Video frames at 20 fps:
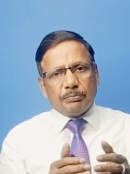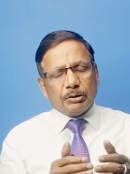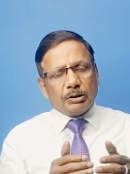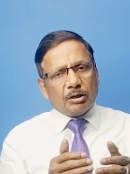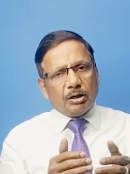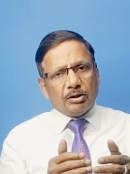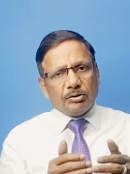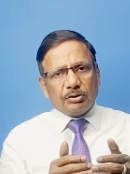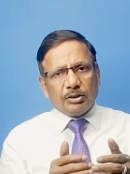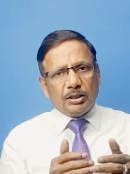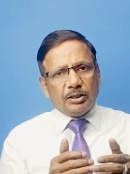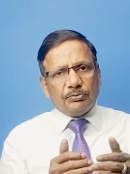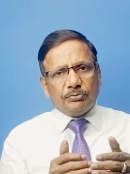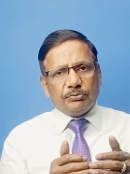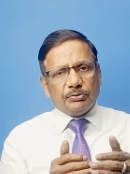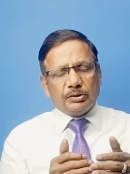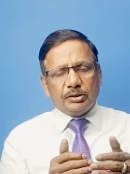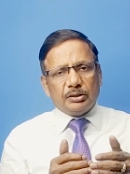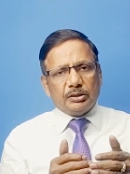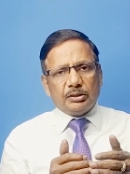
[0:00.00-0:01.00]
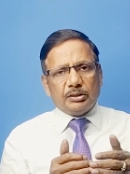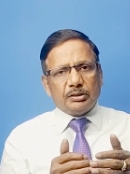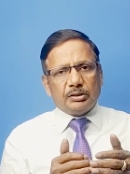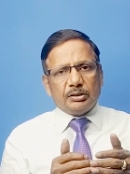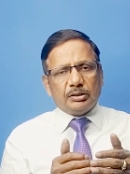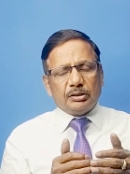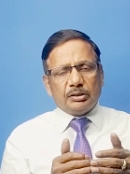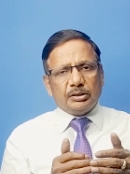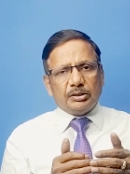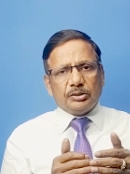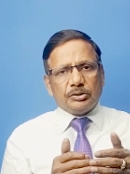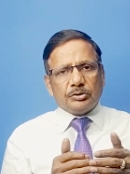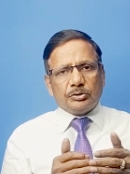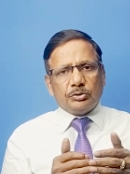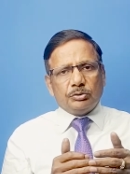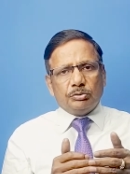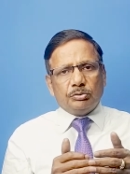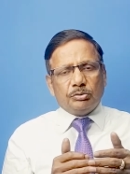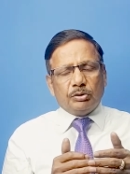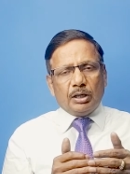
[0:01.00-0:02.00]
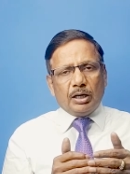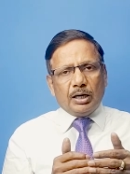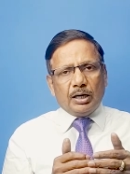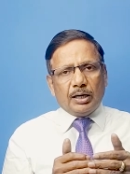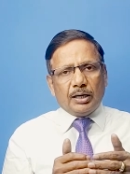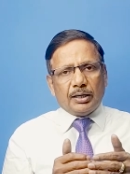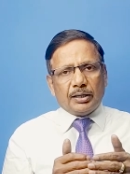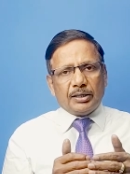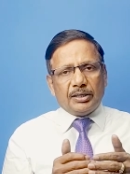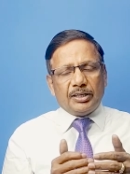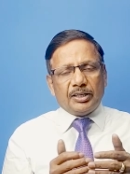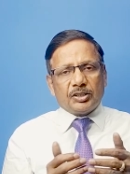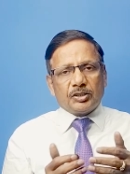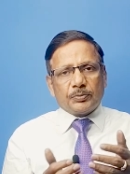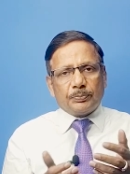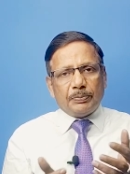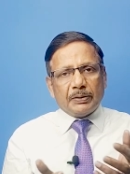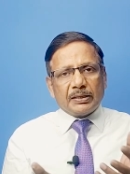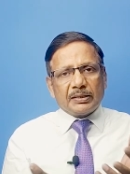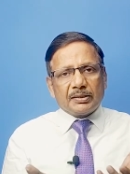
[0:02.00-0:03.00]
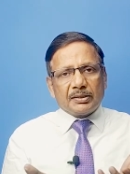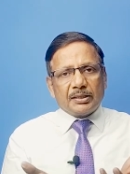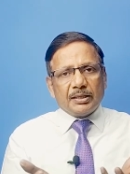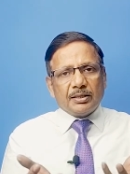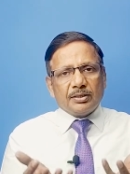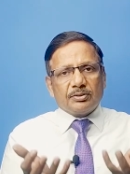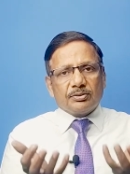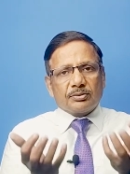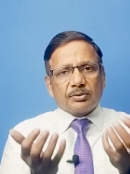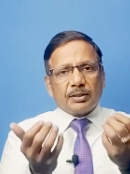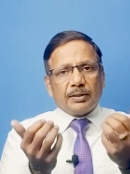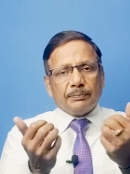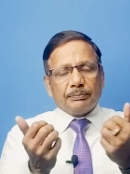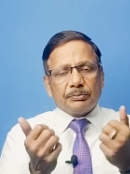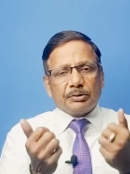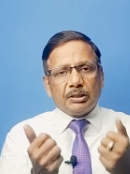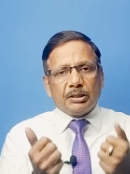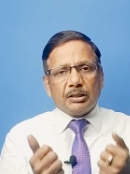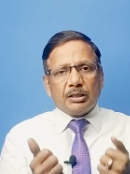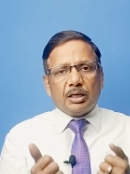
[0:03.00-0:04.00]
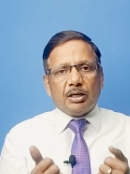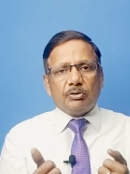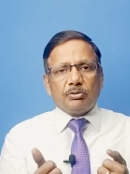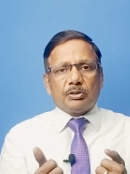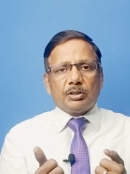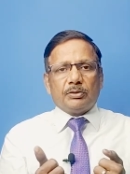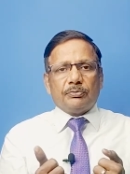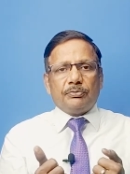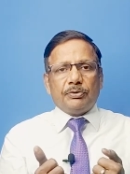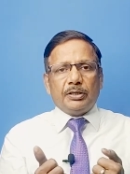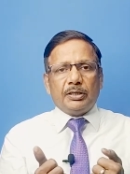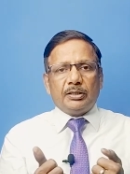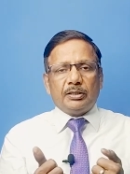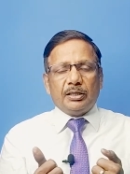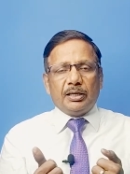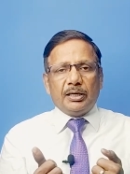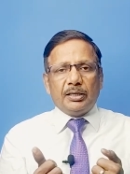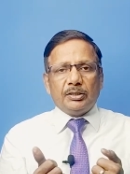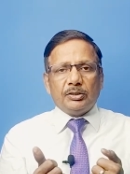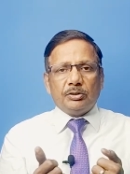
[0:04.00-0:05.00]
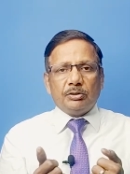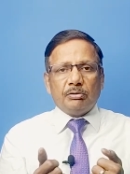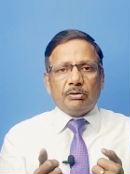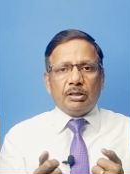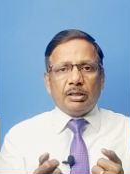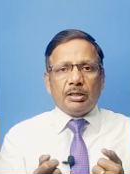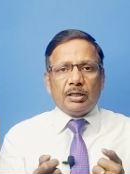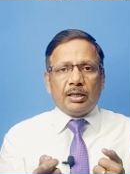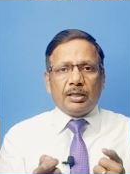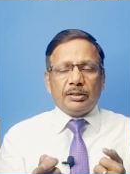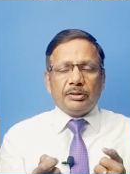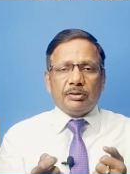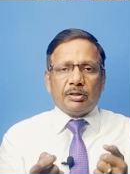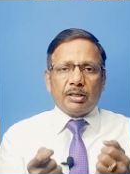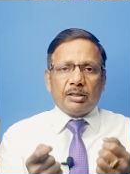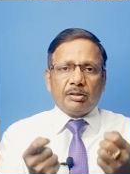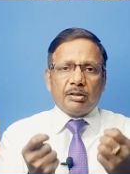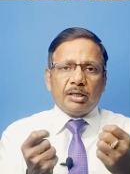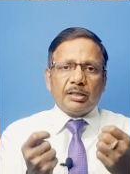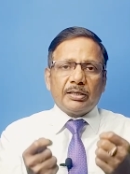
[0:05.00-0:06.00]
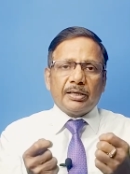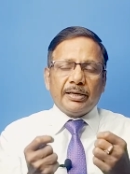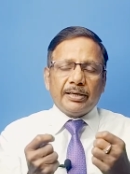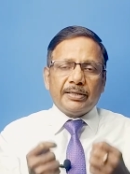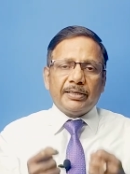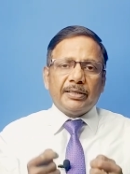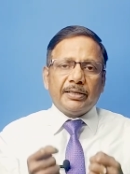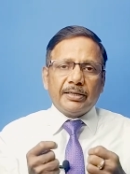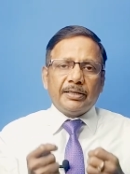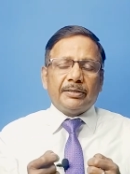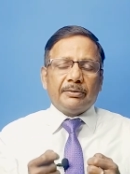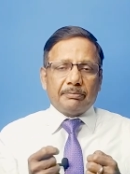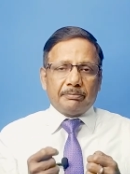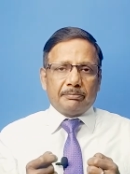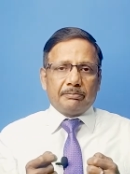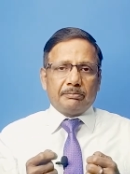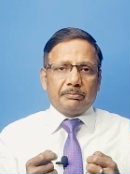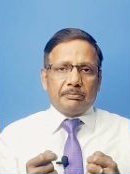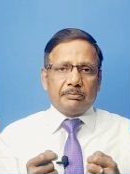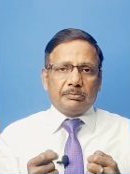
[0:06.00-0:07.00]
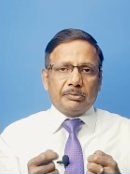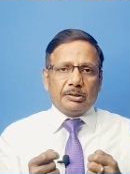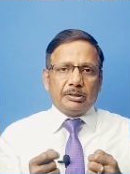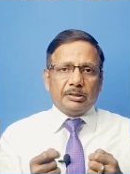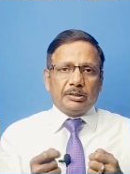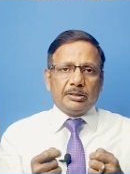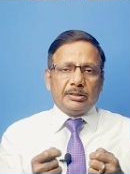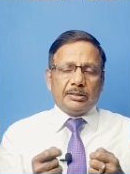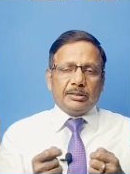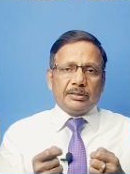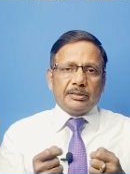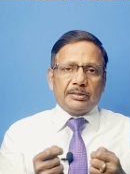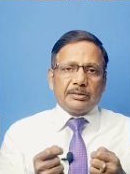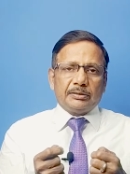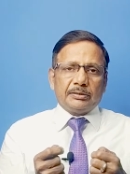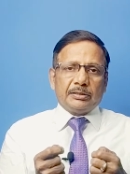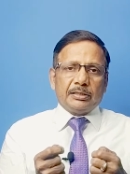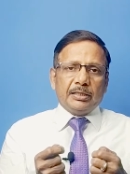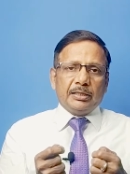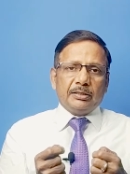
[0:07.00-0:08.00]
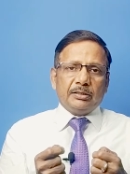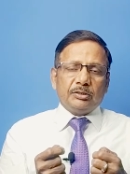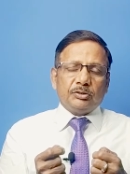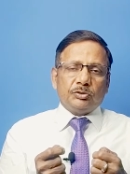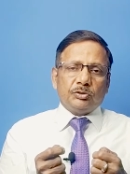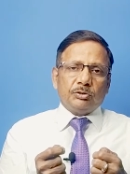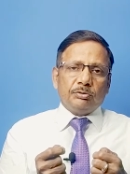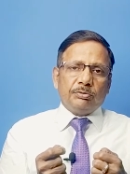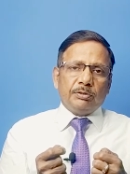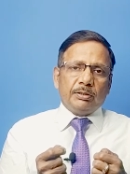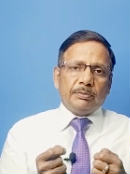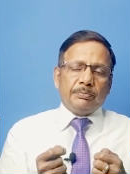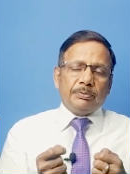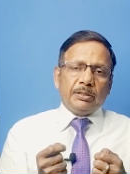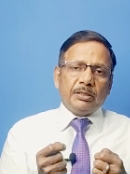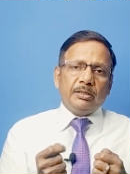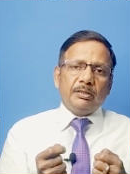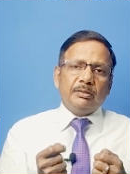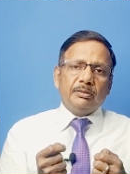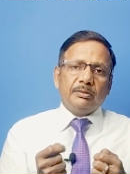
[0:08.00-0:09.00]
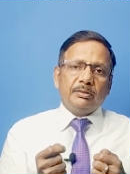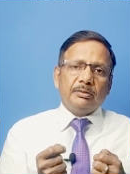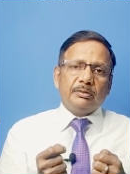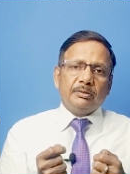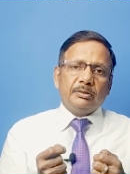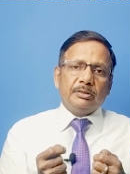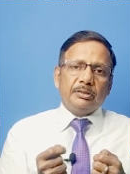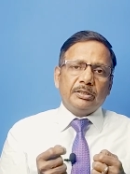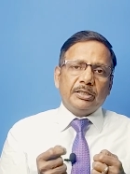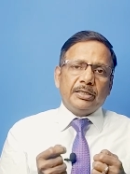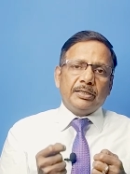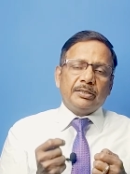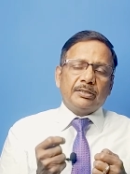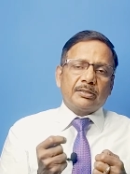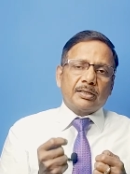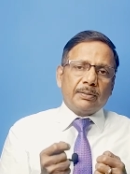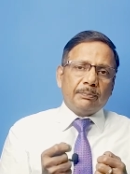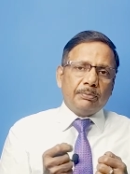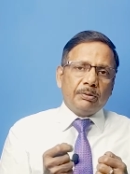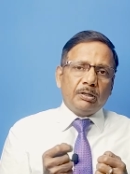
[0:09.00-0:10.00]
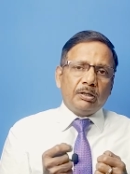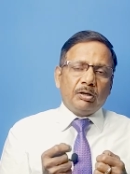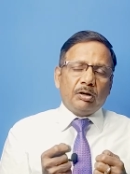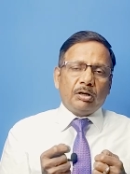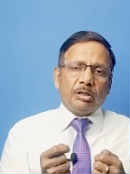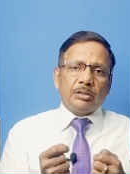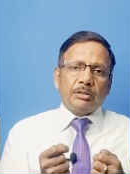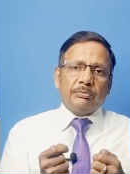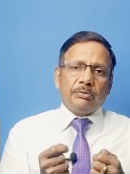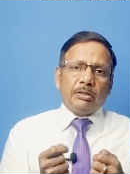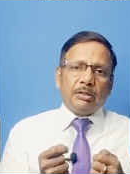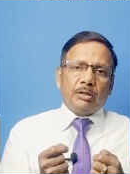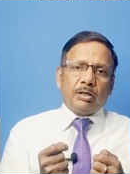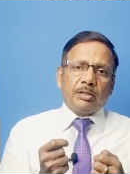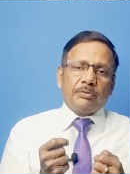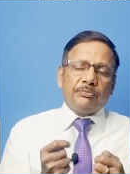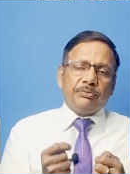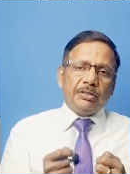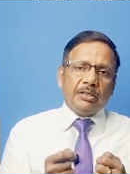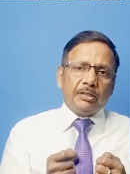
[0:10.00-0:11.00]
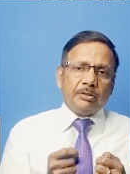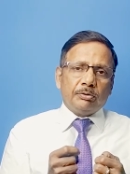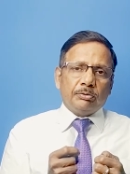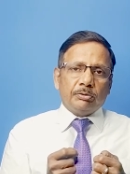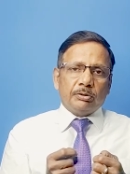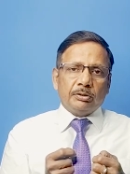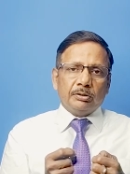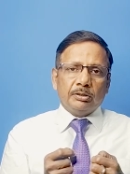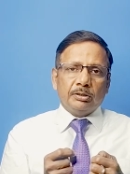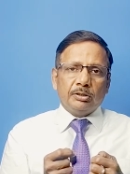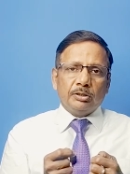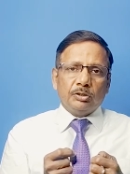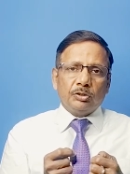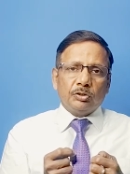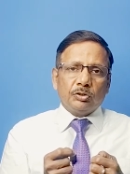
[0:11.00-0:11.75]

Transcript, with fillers: Because if you are expecting something out of it and you are not getting it, then you will be in trouble or you will not feel good.